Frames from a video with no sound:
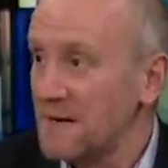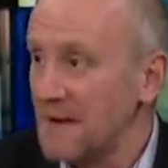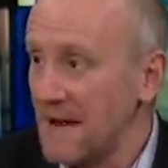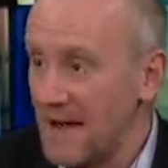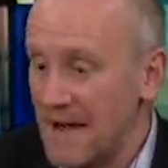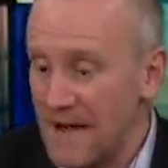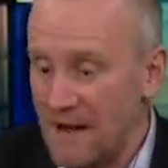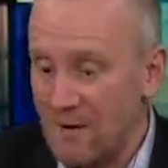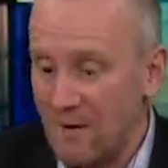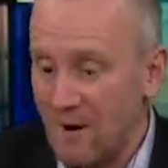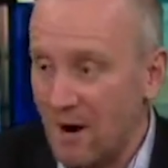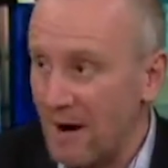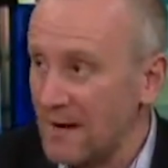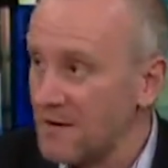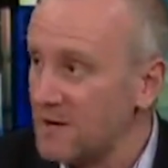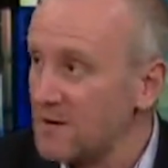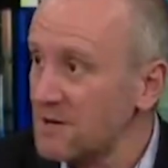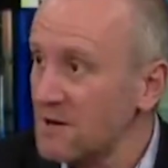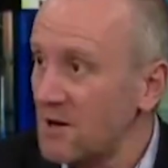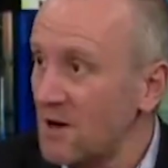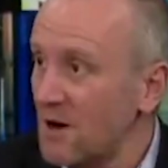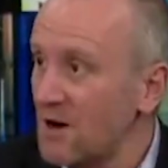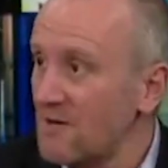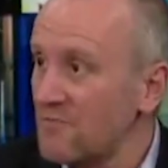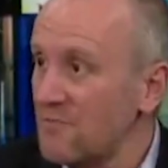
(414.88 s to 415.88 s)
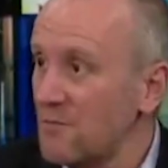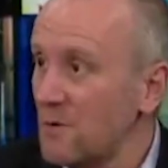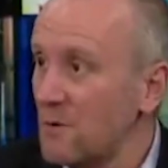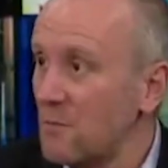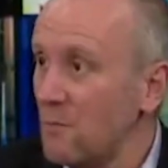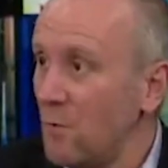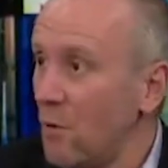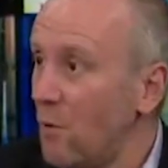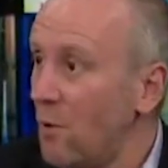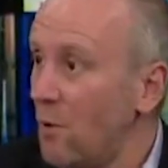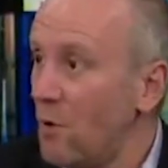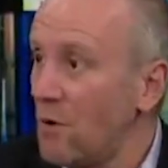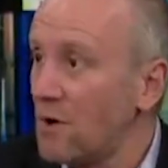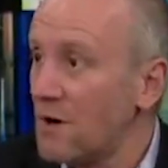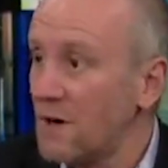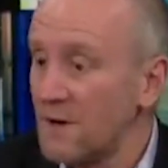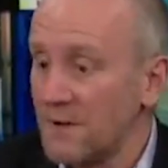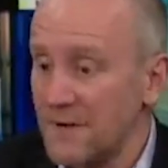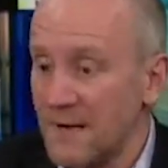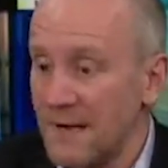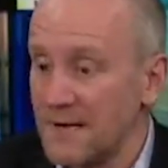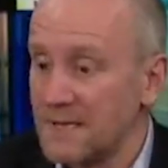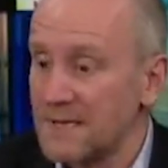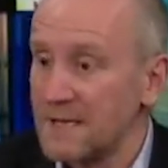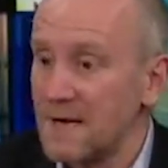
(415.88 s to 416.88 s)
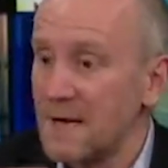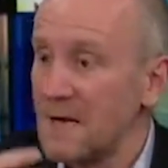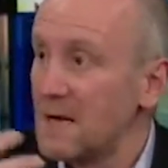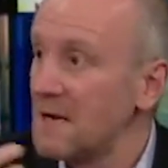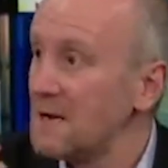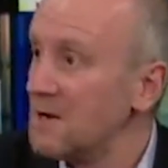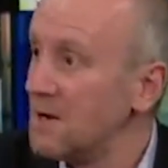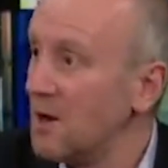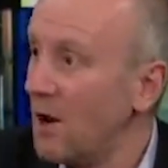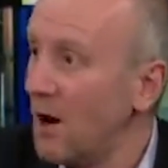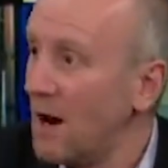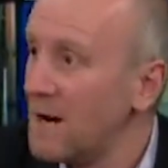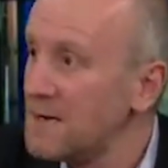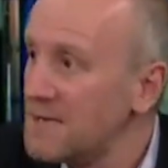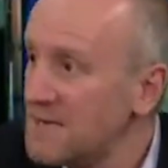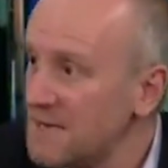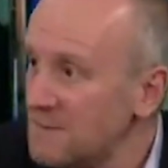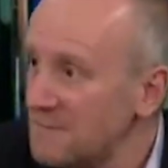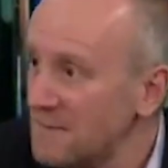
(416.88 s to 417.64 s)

now I can go for a walk that's 90